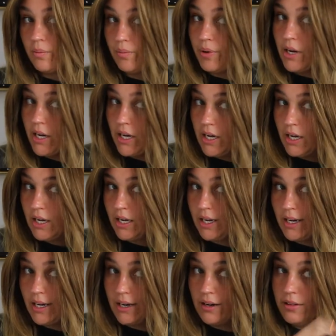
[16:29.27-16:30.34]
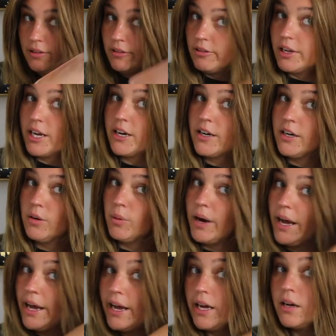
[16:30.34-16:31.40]
but I got a little carried
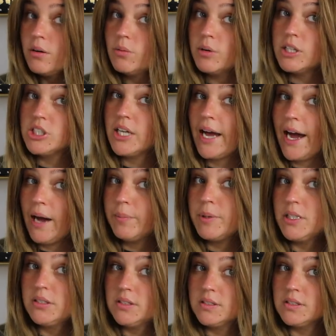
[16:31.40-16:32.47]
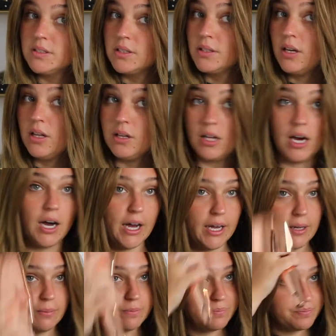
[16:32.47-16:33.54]
away, which happens a lot.